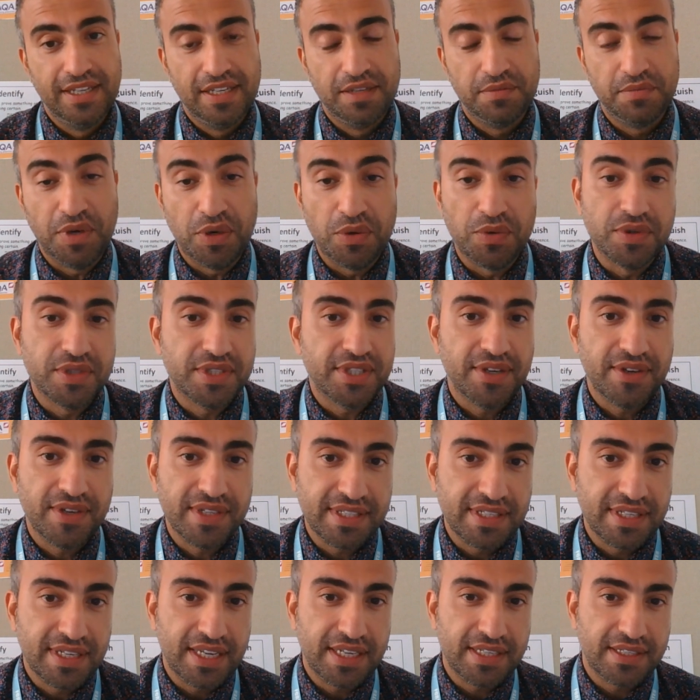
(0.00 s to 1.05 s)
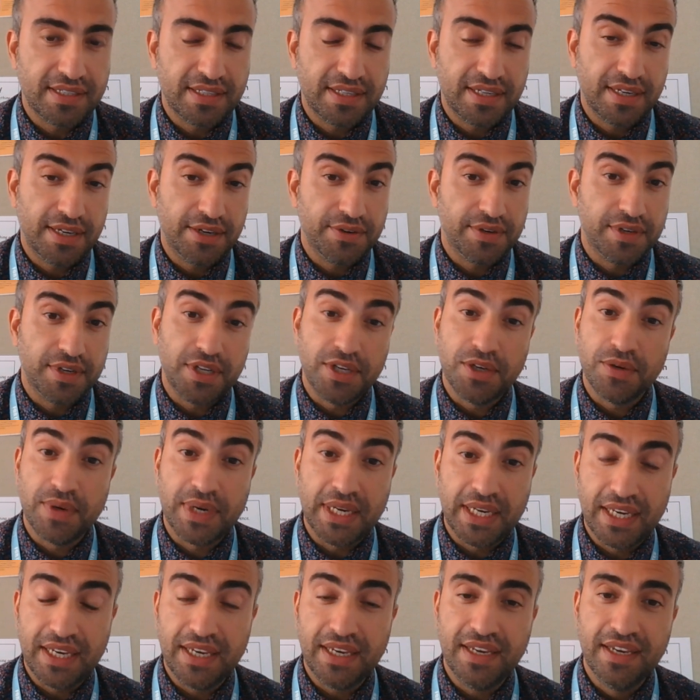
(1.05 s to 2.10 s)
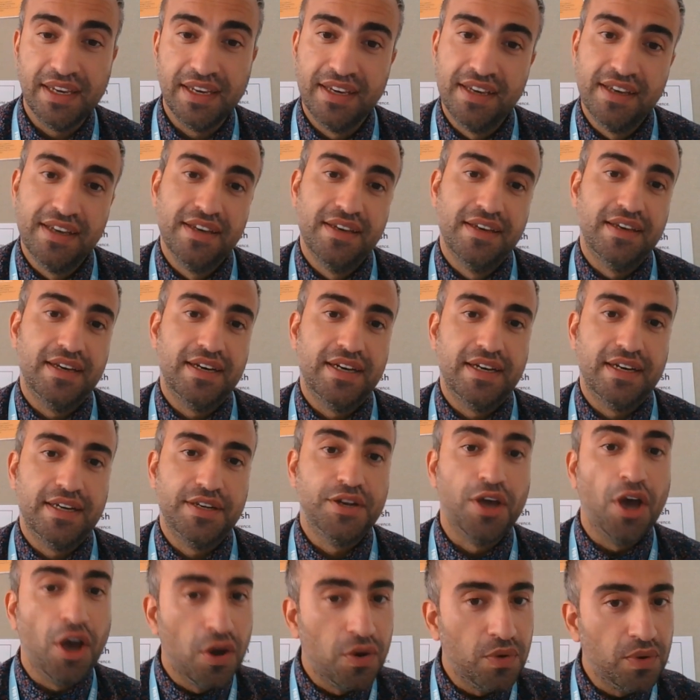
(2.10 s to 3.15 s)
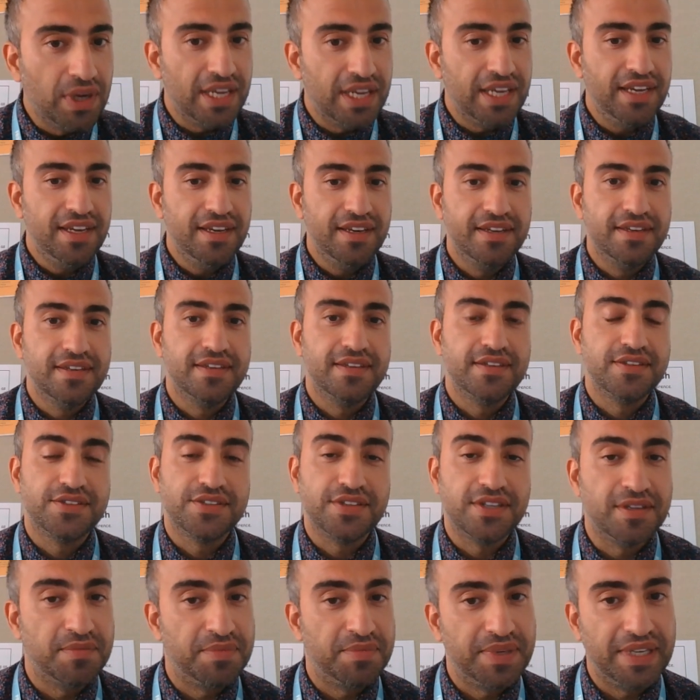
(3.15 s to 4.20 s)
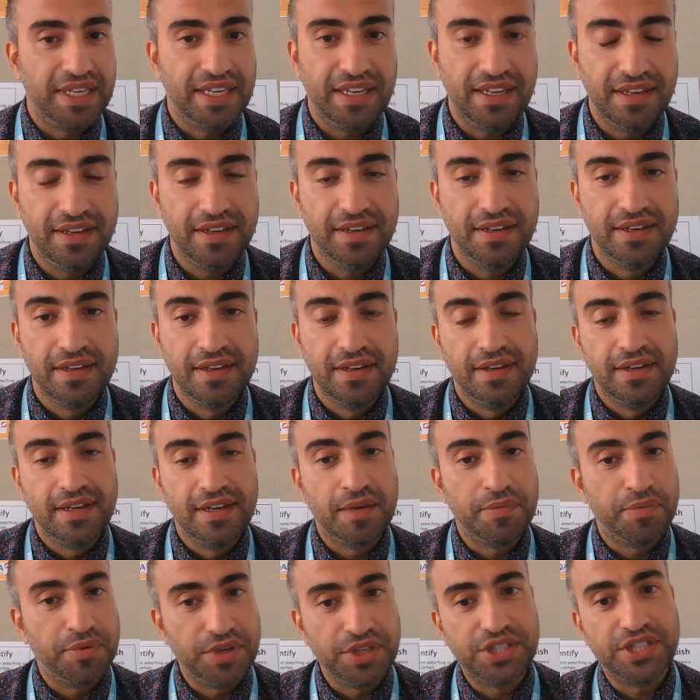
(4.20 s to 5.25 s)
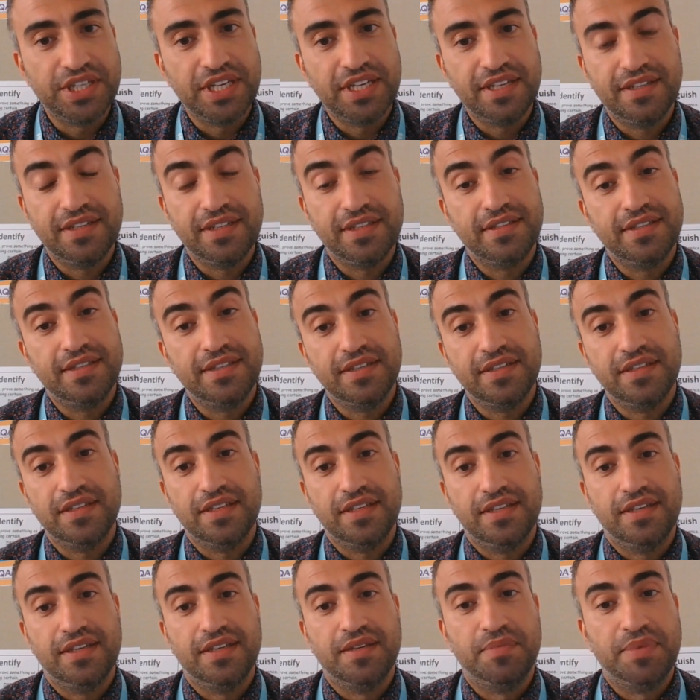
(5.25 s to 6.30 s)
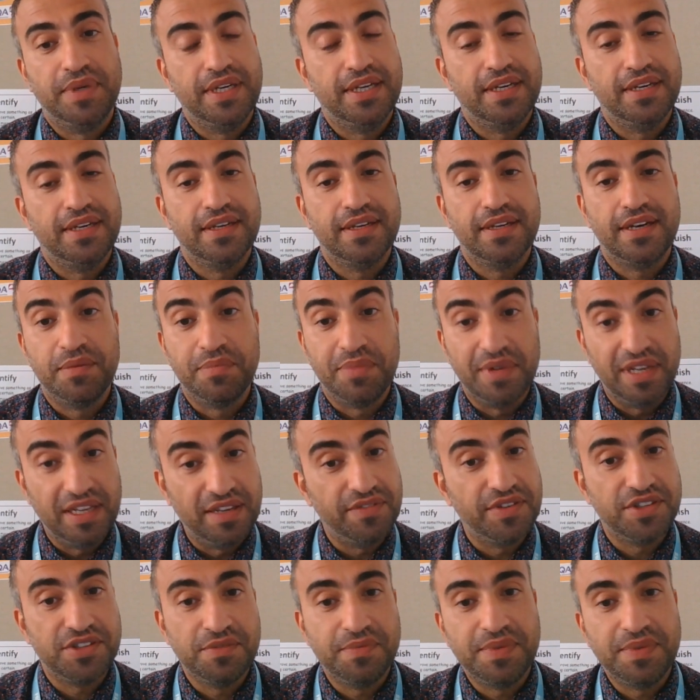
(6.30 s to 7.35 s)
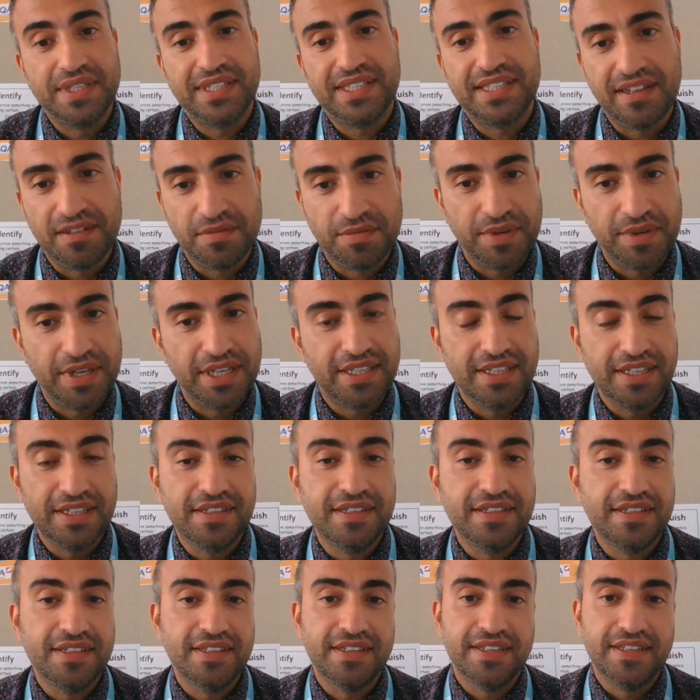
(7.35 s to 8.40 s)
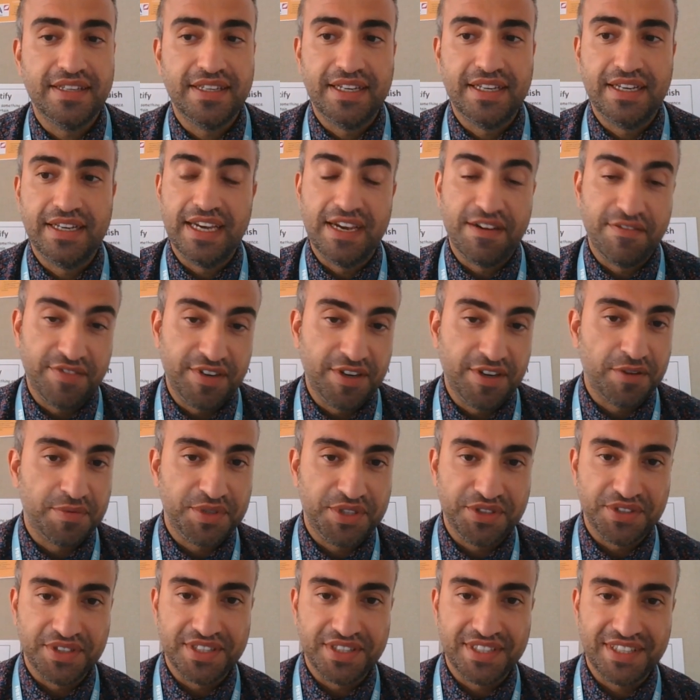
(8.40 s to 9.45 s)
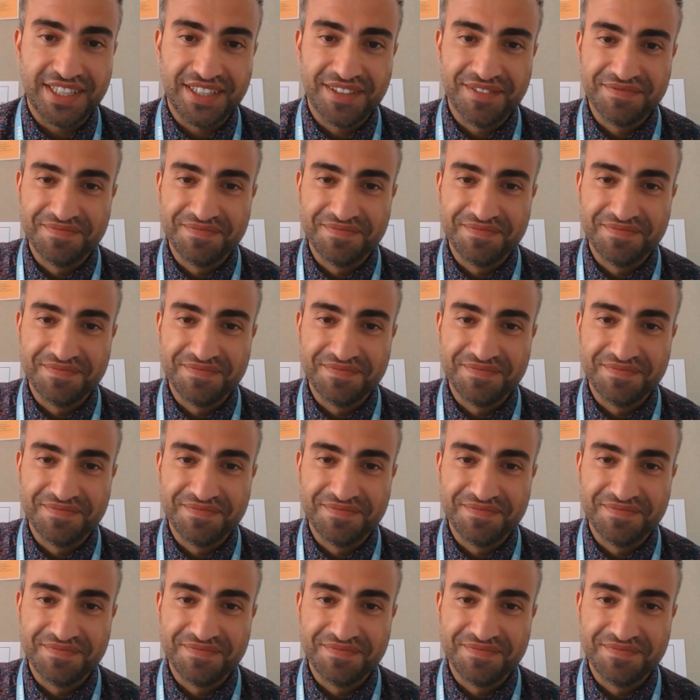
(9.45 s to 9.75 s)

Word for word: but also as a nation here in the UAE. Uh, not only should it be appreciated, but I believe it should be celebrated at every opportunity.